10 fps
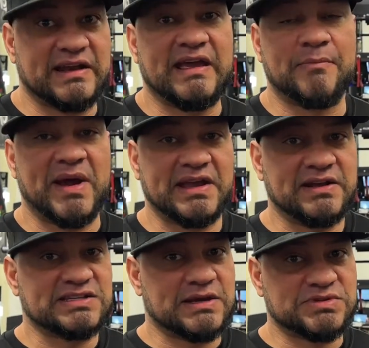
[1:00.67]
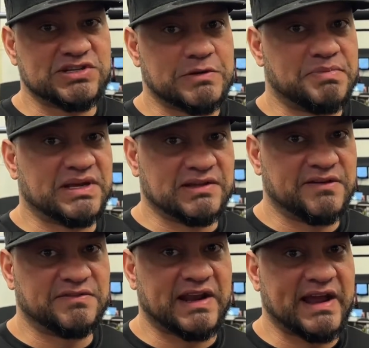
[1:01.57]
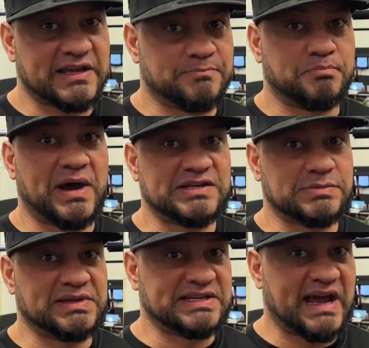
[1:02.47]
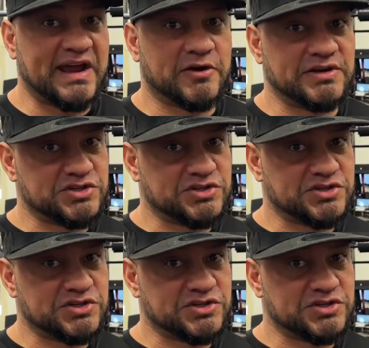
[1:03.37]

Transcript: am I gonna attempt such a big lift that I could possibly die or injure